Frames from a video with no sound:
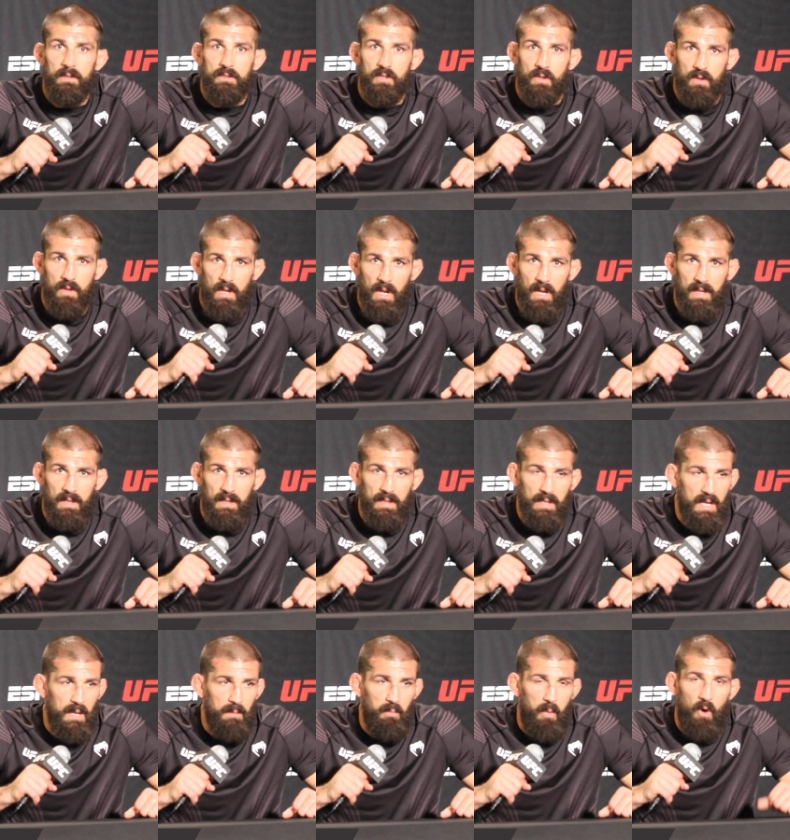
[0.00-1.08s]
so that I could
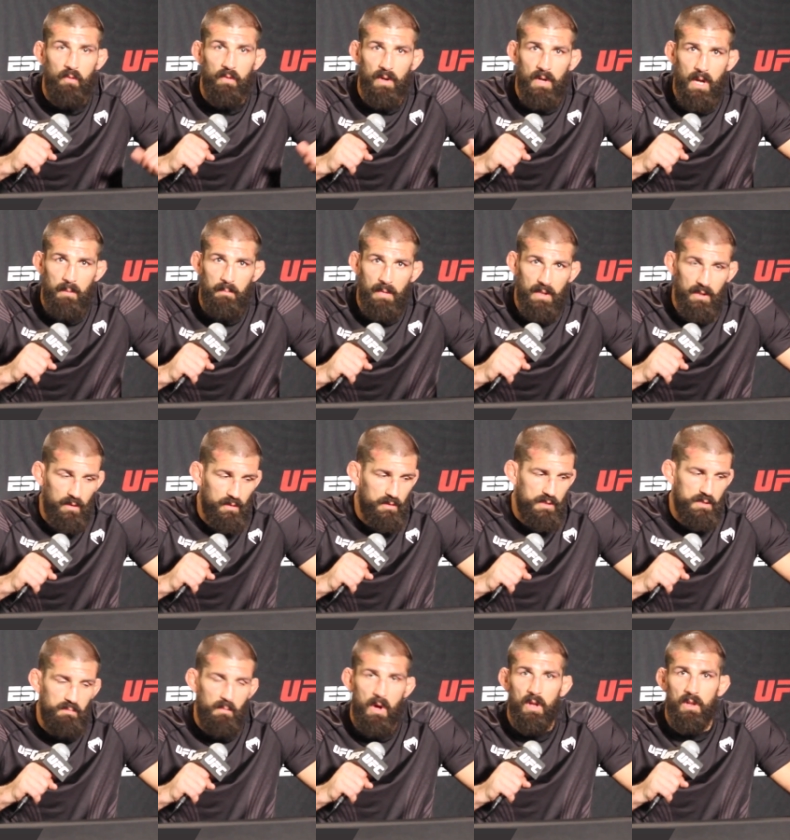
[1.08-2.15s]
keep overcoming those
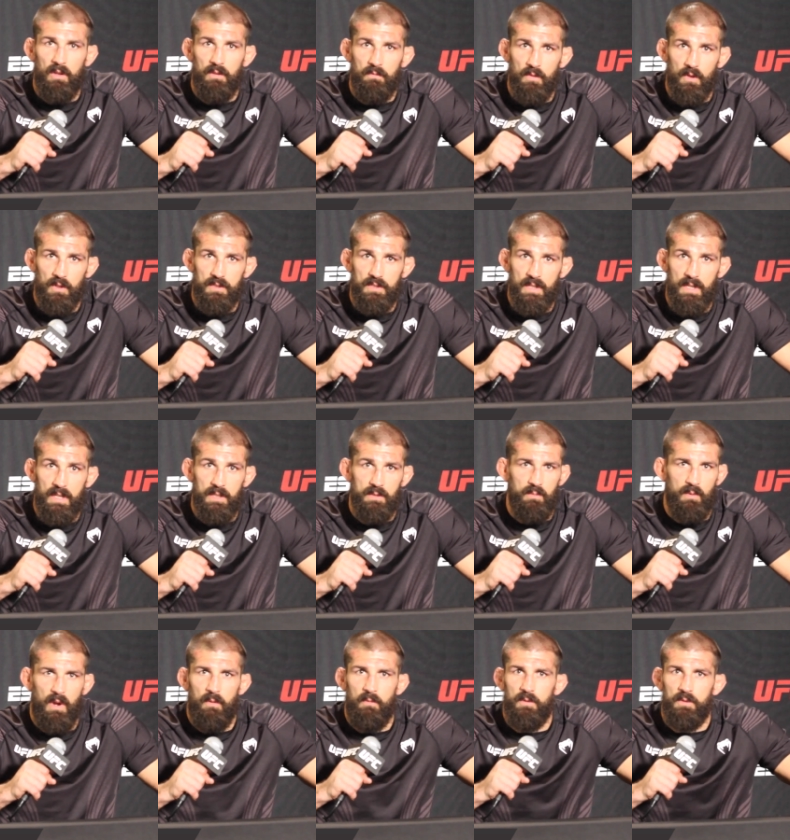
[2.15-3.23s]
small adversities
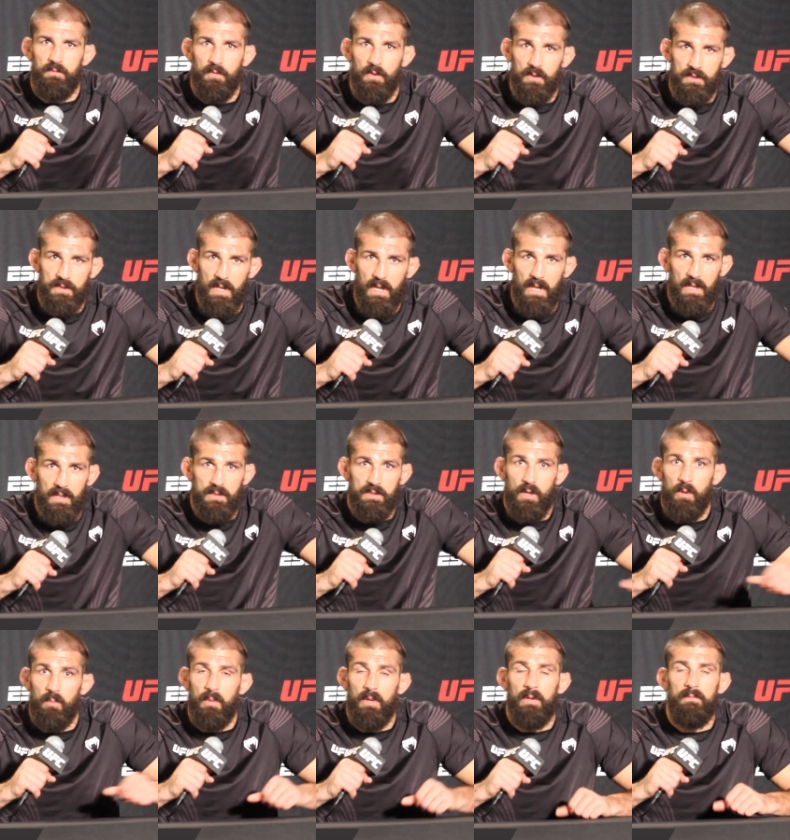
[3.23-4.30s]
when I was first getting
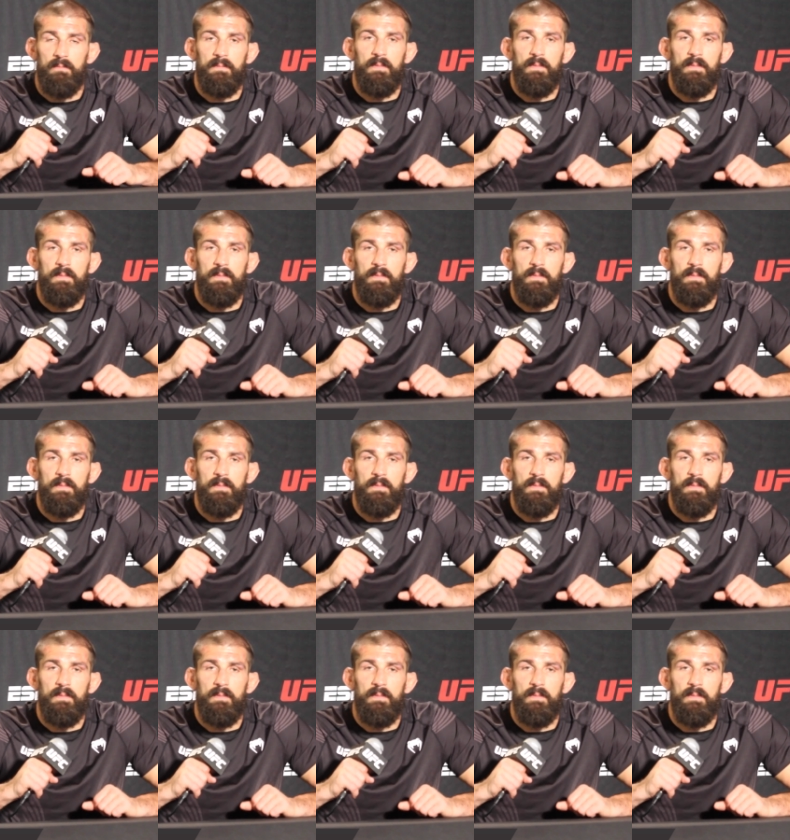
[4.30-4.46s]
sober.